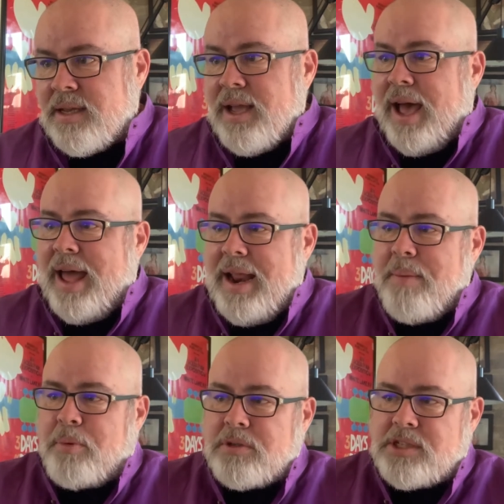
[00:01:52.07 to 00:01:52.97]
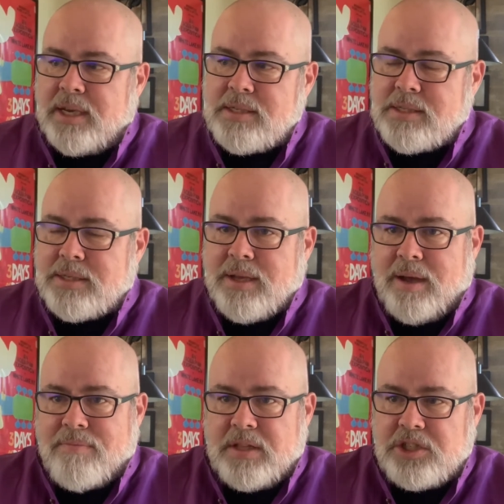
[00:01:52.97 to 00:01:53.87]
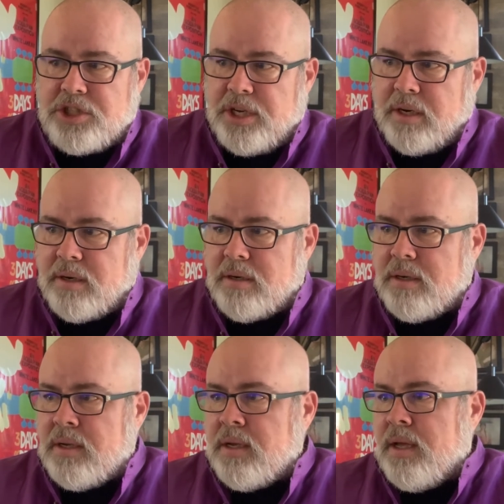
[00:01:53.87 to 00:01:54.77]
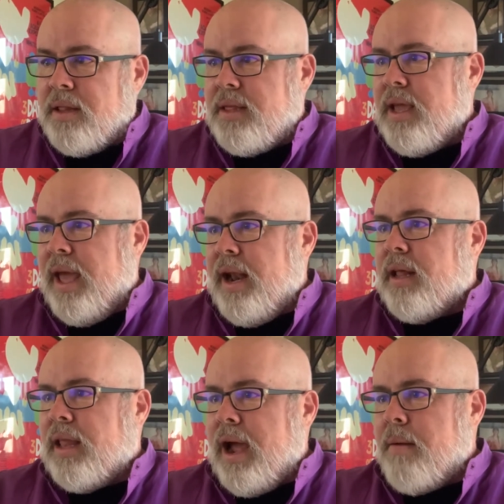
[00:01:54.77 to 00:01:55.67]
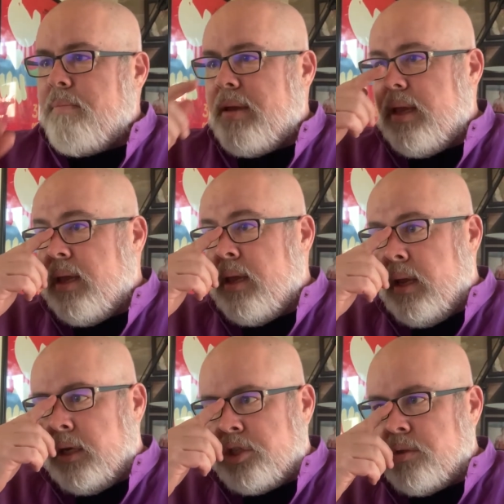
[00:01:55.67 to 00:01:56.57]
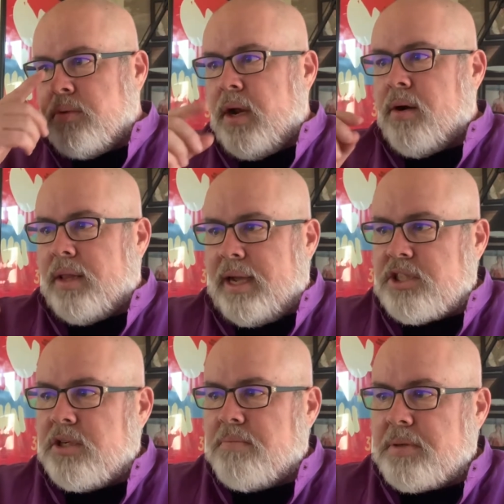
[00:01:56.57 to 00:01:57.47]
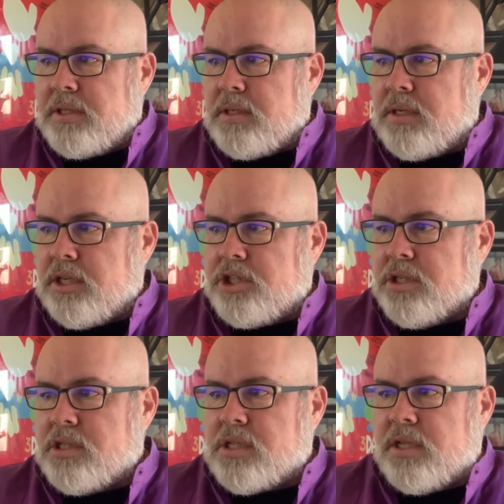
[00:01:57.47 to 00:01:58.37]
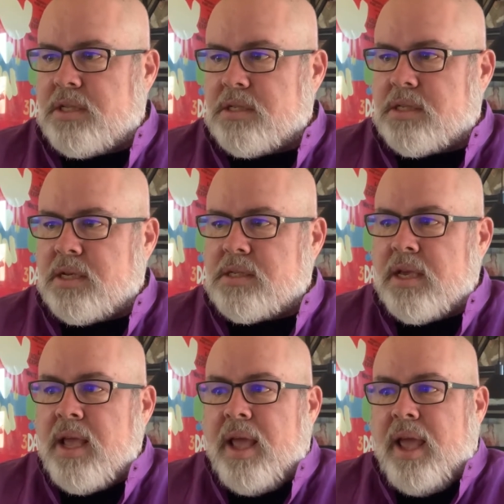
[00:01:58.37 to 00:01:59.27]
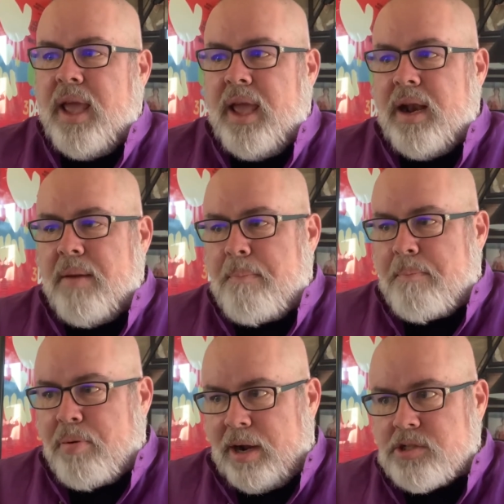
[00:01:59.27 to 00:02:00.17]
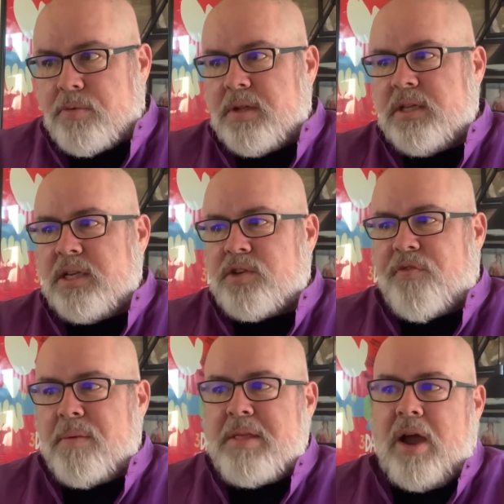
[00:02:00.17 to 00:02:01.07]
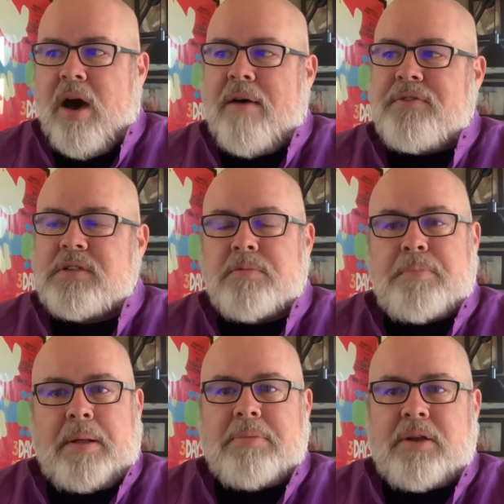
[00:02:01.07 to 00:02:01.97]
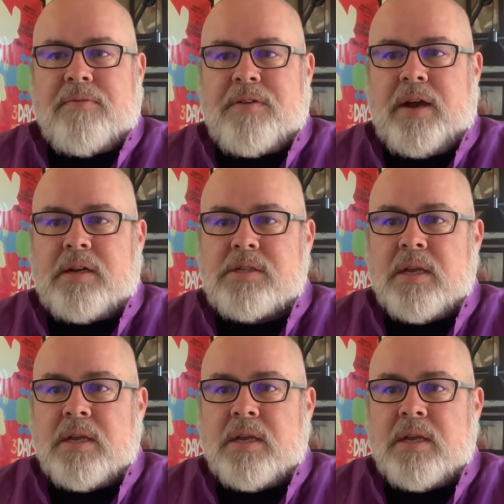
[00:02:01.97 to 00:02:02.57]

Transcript: On April 6th of this year, the NLRB issued their election petition statistics in a press release from the Office of Public Affairs